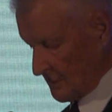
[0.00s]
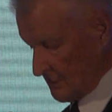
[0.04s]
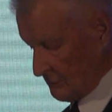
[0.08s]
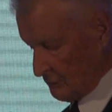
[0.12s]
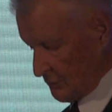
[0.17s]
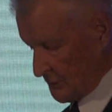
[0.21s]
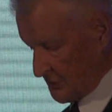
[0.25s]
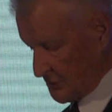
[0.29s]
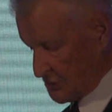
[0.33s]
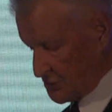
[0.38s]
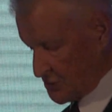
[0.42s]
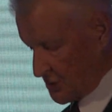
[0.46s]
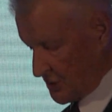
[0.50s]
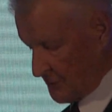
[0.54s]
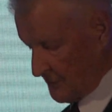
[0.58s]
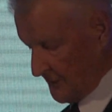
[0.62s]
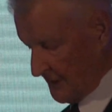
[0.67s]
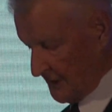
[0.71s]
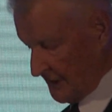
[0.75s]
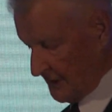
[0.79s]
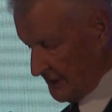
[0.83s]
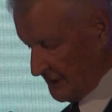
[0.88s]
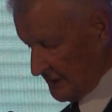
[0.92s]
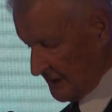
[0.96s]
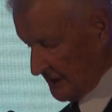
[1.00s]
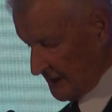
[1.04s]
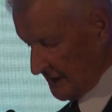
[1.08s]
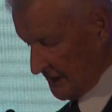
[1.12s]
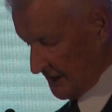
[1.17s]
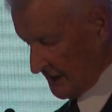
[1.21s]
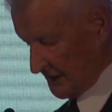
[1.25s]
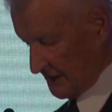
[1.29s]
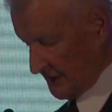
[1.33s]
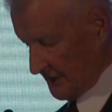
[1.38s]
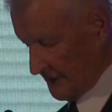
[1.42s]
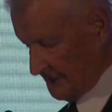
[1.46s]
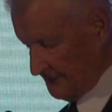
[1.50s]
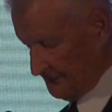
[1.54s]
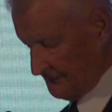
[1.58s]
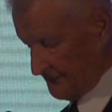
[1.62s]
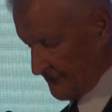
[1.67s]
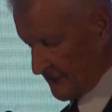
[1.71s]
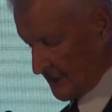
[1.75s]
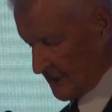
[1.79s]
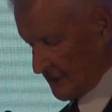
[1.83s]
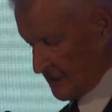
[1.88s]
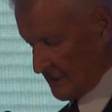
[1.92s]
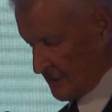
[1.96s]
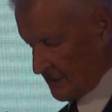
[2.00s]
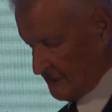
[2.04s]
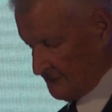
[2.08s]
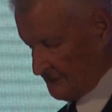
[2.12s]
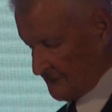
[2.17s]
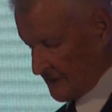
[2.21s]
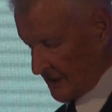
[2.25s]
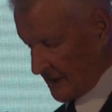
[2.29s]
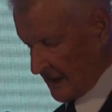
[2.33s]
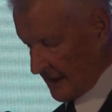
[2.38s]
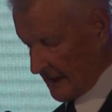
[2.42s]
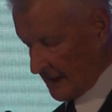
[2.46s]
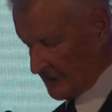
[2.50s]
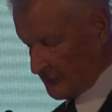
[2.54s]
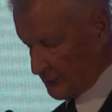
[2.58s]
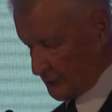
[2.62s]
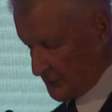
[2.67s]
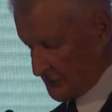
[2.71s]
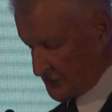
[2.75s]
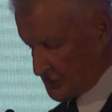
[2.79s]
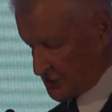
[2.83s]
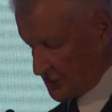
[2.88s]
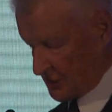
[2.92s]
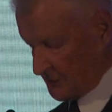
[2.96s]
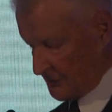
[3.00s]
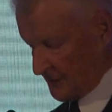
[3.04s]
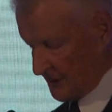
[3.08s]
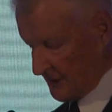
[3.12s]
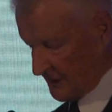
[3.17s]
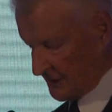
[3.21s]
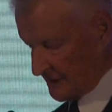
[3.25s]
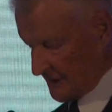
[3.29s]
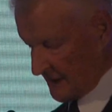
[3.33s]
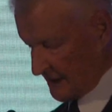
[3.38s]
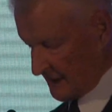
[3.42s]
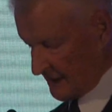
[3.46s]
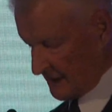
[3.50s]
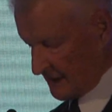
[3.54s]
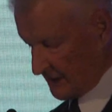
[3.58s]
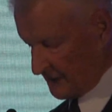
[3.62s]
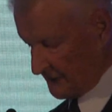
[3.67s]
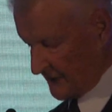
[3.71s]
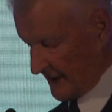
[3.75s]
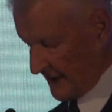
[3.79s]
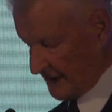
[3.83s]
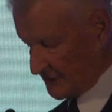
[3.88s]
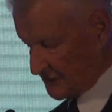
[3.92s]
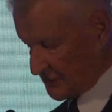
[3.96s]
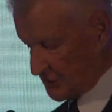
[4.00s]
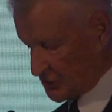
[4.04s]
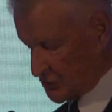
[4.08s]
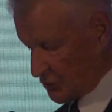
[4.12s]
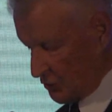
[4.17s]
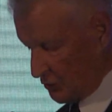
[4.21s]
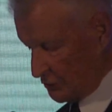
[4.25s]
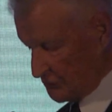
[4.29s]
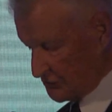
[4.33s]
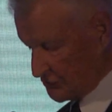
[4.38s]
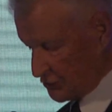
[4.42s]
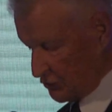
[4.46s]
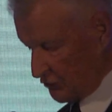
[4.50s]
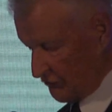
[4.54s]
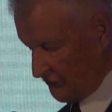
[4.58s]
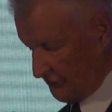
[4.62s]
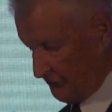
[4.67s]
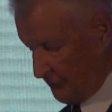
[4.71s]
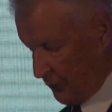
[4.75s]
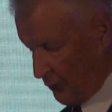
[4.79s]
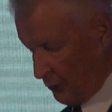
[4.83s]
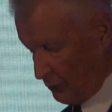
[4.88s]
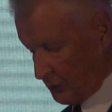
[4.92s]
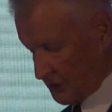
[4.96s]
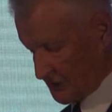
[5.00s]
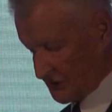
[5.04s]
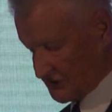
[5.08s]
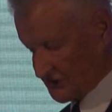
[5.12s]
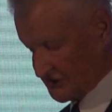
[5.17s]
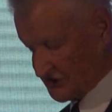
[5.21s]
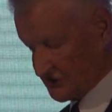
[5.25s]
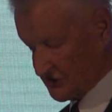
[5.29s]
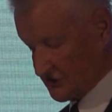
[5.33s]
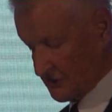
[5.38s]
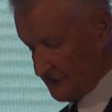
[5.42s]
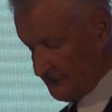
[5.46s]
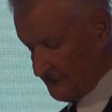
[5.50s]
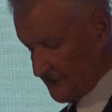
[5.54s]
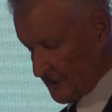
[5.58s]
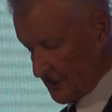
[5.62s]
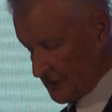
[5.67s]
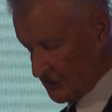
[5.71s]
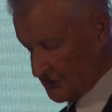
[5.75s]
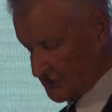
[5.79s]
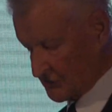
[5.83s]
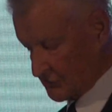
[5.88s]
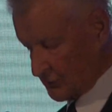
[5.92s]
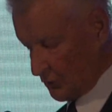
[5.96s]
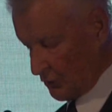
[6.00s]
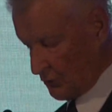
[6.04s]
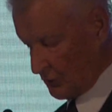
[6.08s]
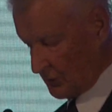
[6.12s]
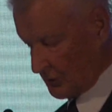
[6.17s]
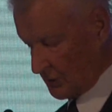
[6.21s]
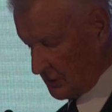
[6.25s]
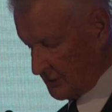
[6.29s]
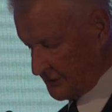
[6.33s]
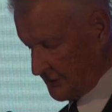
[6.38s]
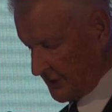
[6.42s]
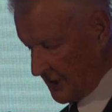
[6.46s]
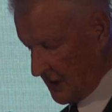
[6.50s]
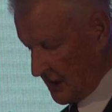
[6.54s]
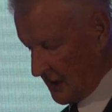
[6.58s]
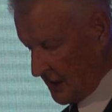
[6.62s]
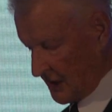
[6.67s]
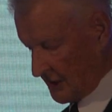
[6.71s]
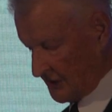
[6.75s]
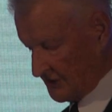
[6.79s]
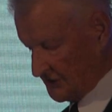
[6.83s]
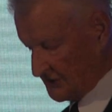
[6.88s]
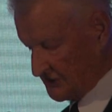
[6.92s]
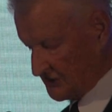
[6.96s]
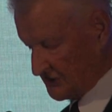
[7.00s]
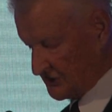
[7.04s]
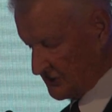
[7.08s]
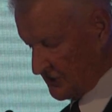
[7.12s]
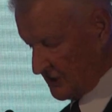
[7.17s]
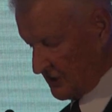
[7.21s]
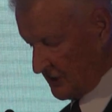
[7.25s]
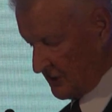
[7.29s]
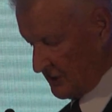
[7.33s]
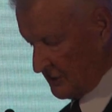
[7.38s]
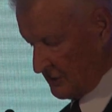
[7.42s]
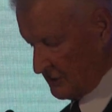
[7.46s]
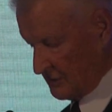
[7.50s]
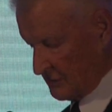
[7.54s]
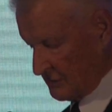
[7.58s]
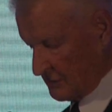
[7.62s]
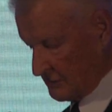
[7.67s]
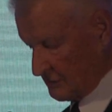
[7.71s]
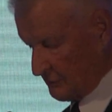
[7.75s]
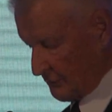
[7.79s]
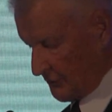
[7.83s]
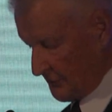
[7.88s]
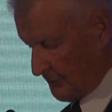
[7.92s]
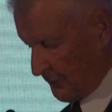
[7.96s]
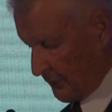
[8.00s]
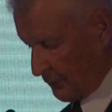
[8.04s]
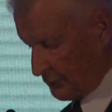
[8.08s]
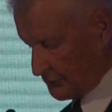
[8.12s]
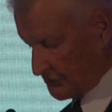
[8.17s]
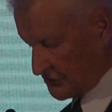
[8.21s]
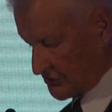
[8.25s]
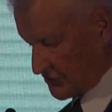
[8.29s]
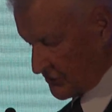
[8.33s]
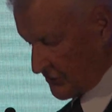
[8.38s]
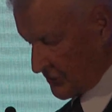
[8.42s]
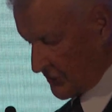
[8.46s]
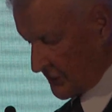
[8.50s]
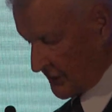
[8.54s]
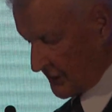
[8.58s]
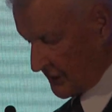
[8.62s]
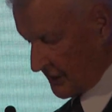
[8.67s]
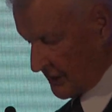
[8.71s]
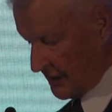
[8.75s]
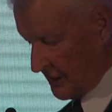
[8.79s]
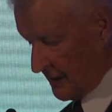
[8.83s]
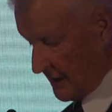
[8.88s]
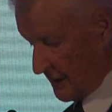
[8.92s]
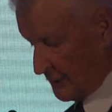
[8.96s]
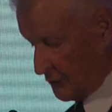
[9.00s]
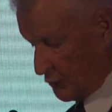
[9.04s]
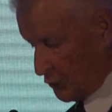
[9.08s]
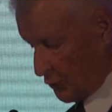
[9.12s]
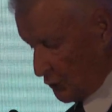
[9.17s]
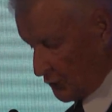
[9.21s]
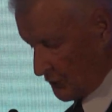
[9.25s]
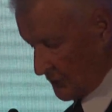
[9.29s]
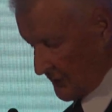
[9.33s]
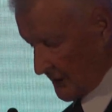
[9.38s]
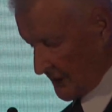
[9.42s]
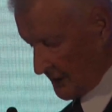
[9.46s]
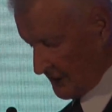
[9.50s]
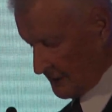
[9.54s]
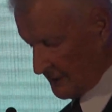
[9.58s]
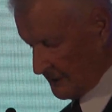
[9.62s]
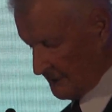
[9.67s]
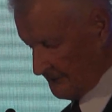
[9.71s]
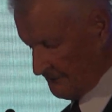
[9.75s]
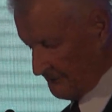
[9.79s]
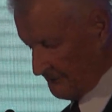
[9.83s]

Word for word: With Germany in the lead, and with Germany taking advantage also of Poland's historical ties with both Turkey and Ukraine,